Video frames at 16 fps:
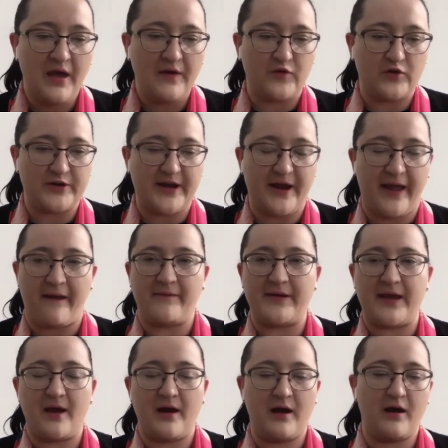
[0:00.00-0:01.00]
the
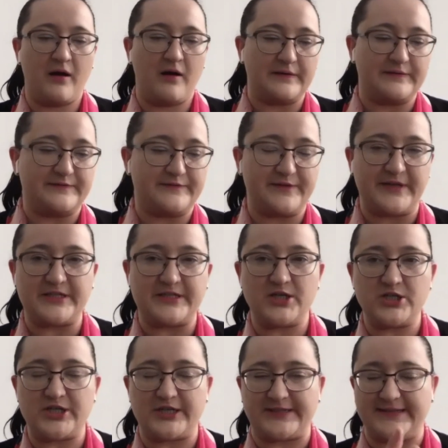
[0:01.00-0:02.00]
area of research
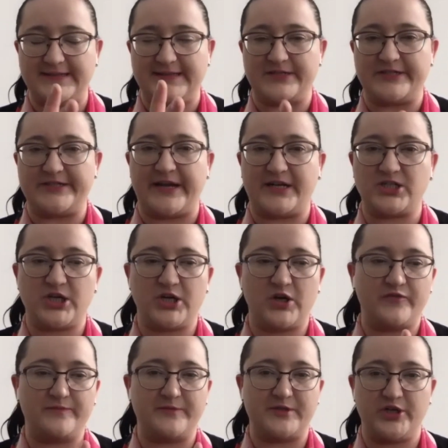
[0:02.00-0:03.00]
at the intersection of
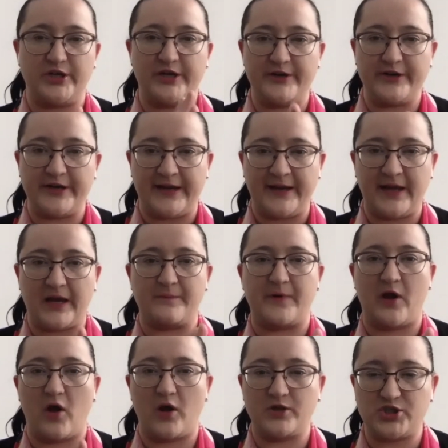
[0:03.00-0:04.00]
machine learning and
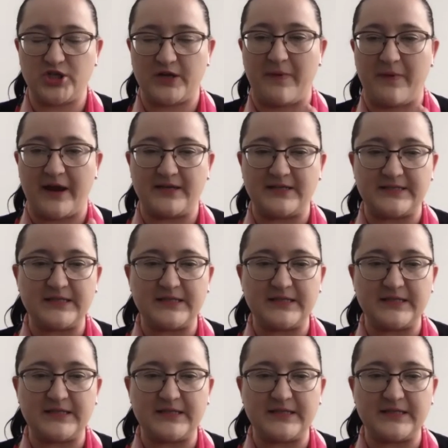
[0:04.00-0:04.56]
biology and medicine.